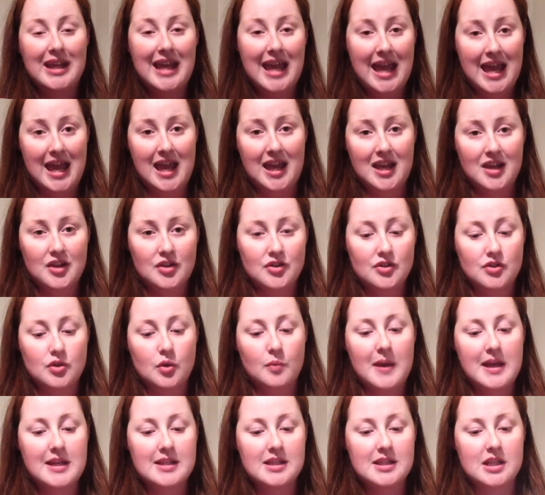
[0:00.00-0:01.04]
cake. So
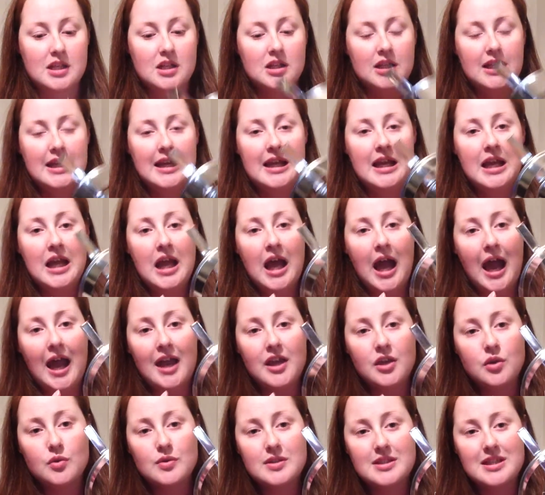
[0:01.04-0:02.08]
basically I
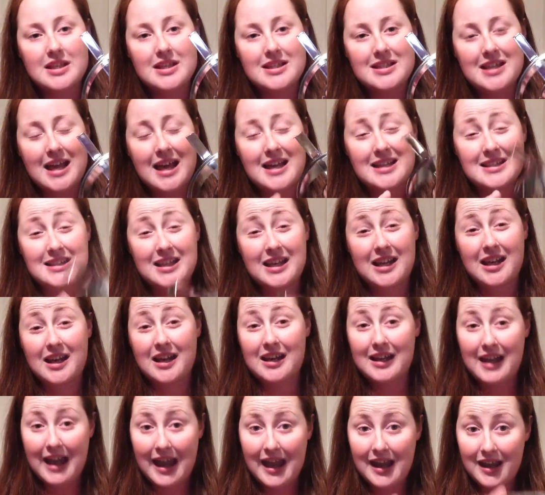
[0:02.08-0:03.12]
use this as like a
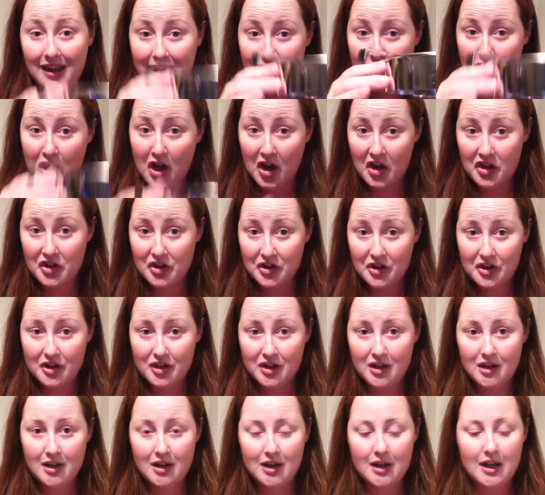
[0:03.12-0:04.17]
cake cutter,
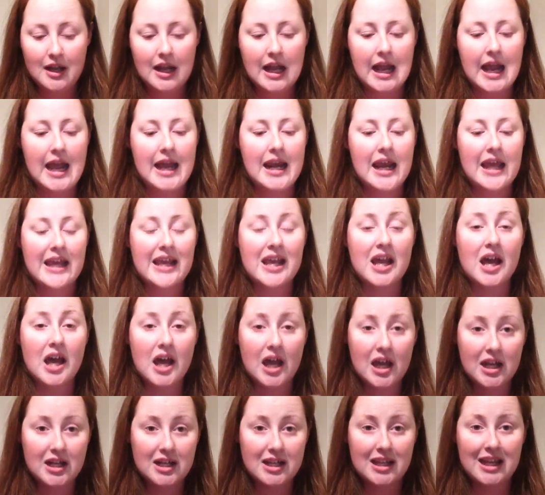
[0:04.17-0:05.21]
and I
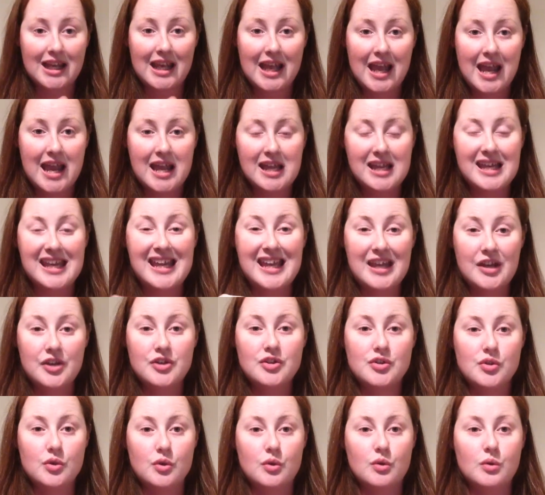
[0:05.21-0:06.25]
cut the cake
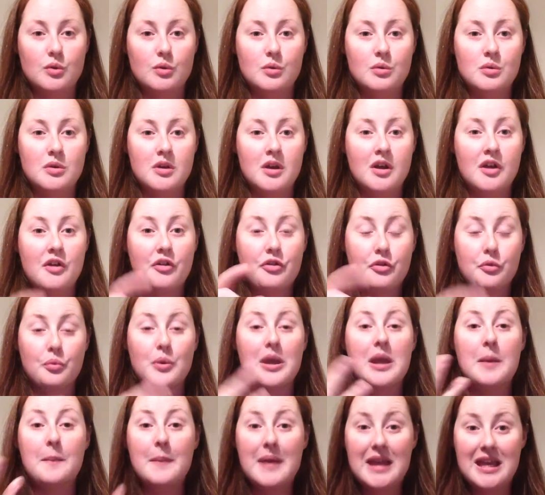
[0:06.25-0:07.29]
into
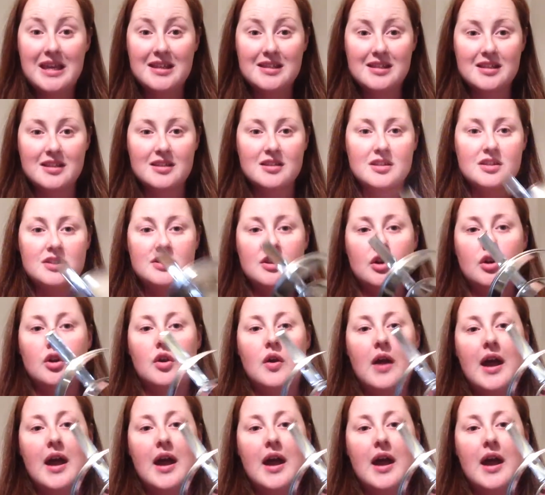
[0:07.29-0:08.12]
3 pieces. So